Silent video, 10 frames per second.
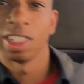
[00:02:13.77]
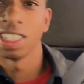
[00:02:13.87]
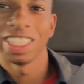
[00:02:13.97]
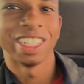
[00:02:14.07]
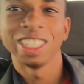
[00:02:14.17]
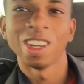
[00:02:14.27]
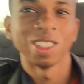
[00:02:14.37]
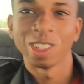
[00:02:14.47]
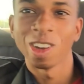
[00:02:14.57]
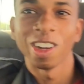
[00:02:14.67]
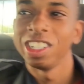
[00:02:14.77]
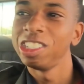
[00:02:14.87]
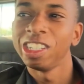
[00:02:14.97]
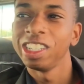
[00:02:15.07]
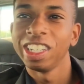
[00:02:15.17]
all on guard.
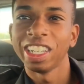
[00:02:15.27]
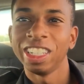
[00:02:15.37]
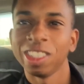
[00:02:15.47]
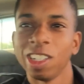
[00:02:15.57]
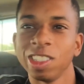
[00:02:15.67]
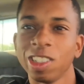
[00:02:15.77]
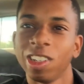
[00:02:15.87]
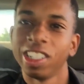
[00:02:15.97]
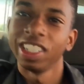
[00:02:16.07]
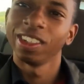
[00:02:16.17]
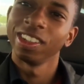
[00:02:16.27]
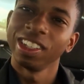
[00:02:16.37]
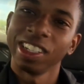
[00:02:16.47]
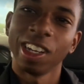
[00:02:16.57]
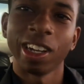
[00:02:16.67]
He's all on the guard.
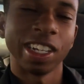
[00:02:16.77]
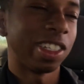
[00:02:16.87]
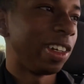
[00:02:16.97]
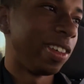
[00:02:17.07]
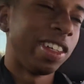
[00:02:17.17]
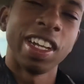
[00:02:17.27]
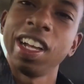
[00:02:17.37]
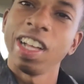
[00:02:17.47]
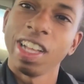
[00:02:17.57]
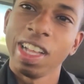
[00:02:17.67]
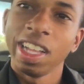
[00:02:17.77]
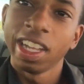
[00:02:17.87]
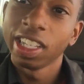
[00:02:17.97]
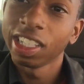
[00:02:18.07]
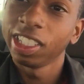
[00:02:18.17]
Okay, so
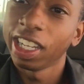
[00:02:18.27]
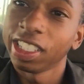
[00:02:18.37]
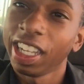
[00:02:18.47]
I'll see you guys